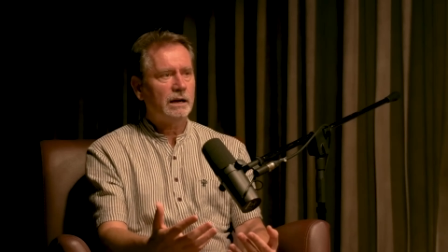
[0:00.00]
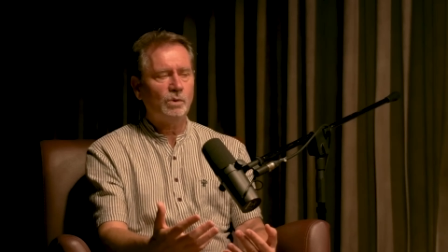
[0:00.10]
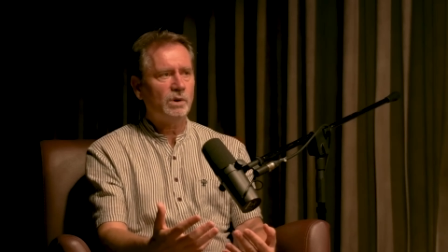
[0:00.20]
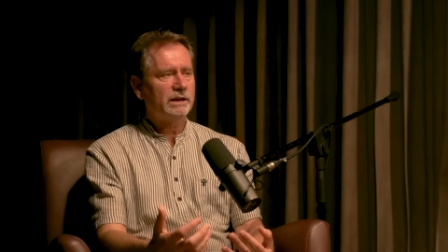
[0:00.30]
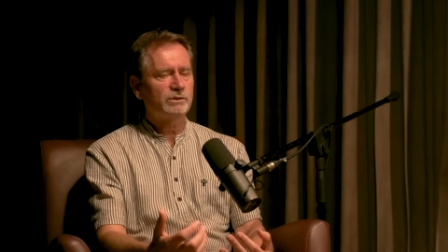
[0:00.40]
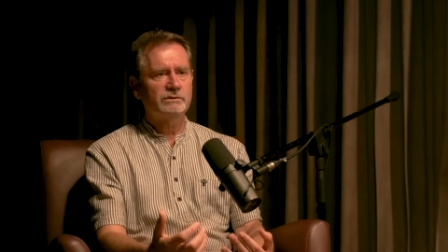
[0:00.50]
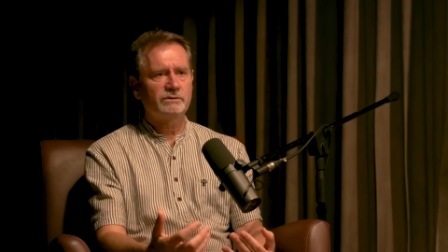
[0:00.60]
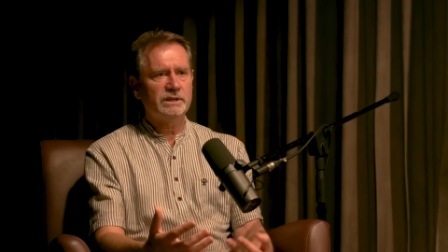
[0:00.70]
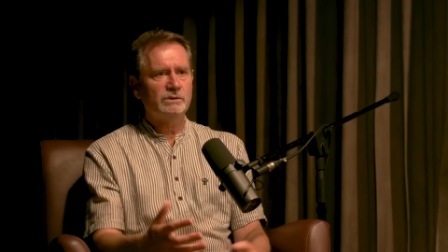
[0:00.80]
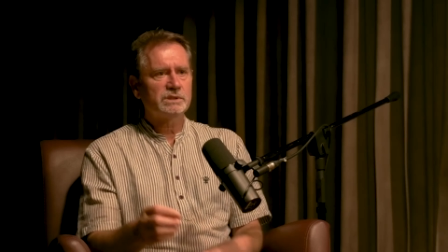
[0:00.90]
All I could
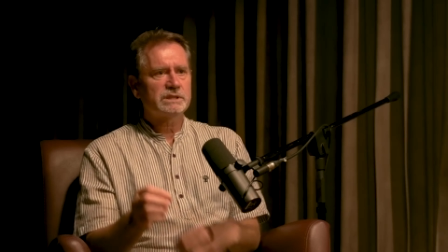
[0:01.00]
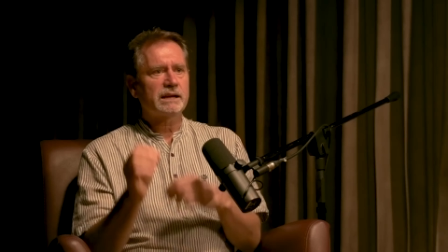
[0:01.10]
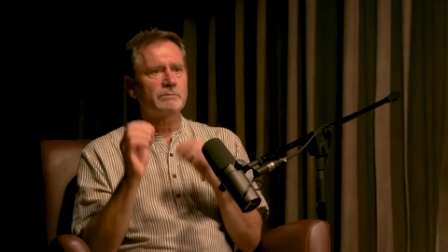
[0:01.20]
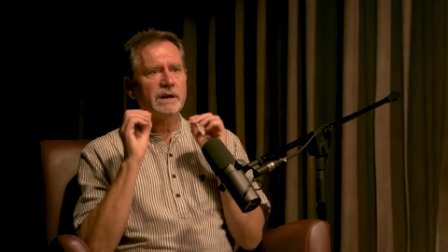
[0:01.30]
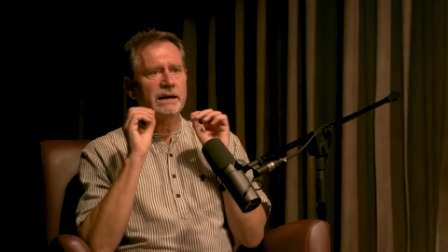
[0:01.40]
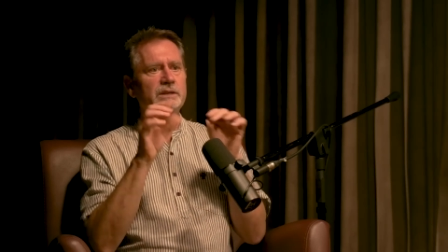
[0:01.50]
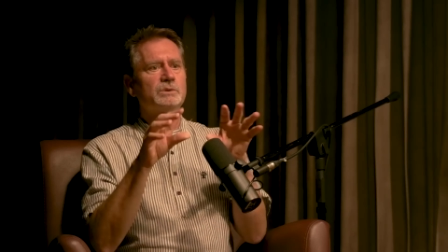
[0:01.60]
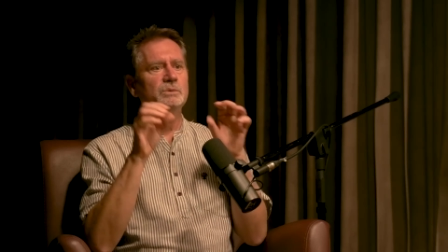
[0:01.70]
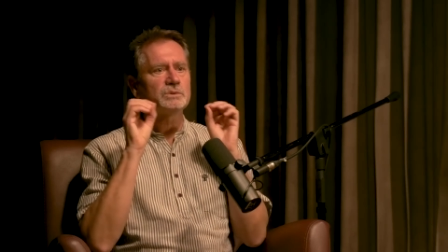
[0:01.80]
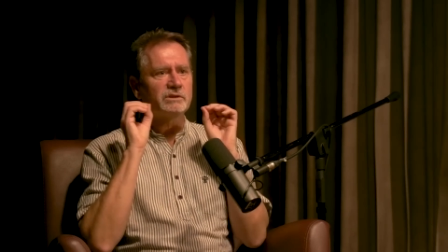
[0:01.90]
feel was like
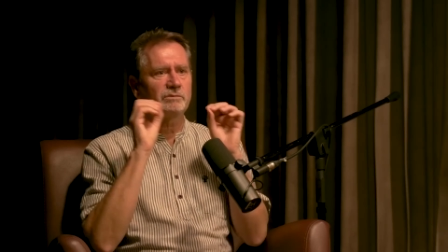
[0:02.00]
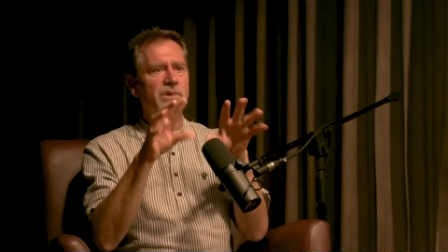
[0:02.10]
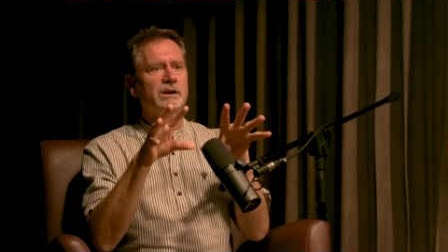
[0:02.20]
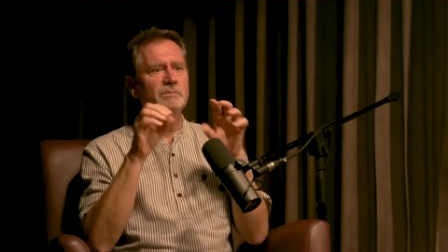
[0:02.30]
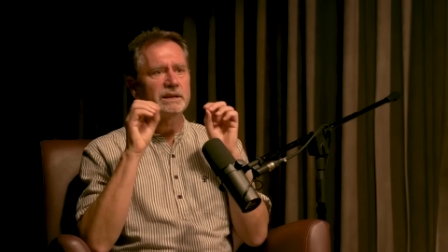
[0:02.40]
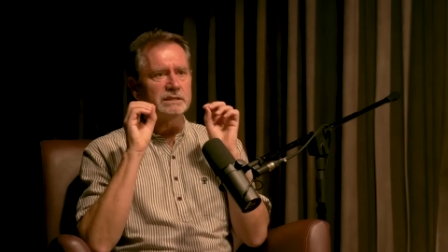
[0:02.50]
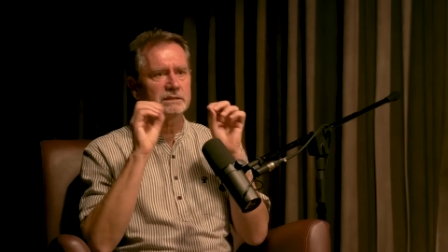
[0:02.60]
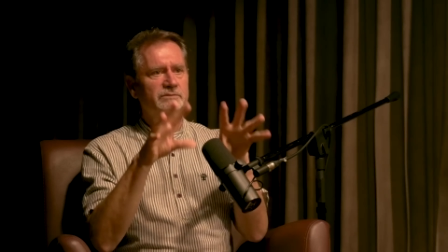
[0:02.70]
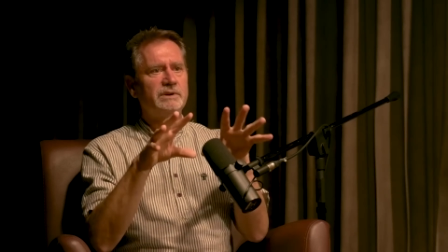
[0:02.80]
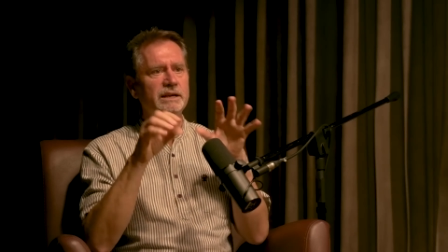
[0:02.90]
particles of
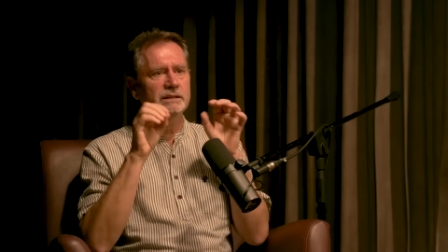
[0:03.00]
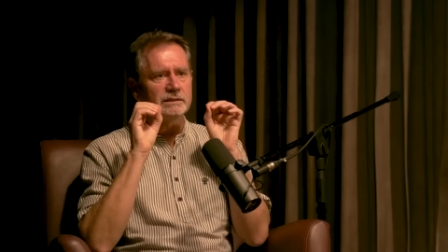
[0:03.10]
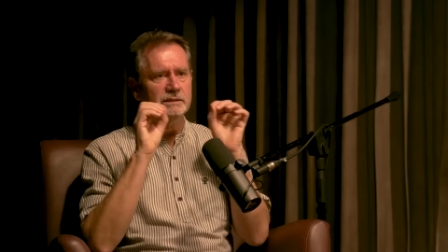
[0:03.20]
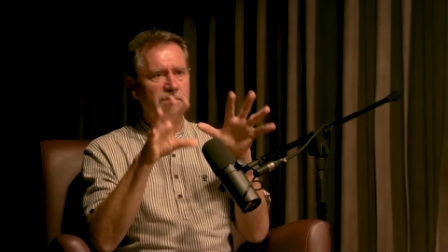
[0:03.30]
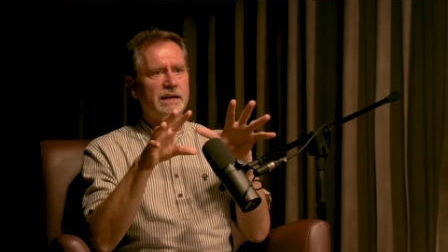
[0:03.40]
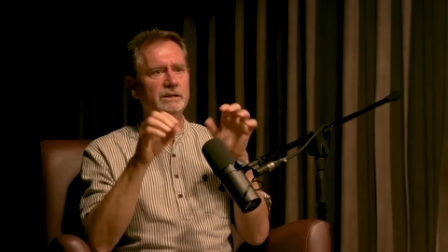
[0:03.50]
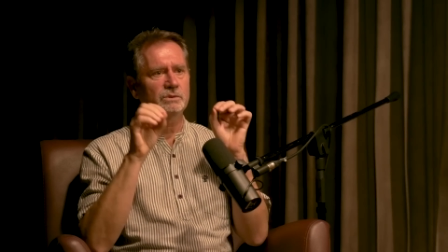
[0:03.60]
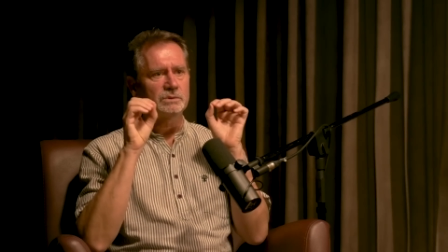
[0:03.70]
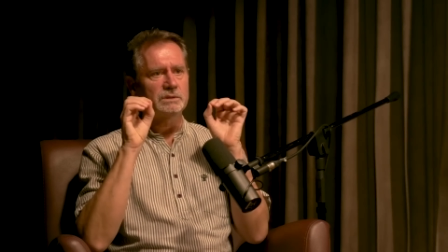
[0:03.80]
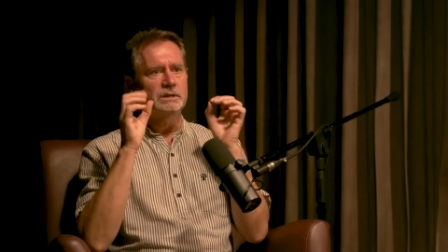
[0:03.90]
paramanas, divine particles.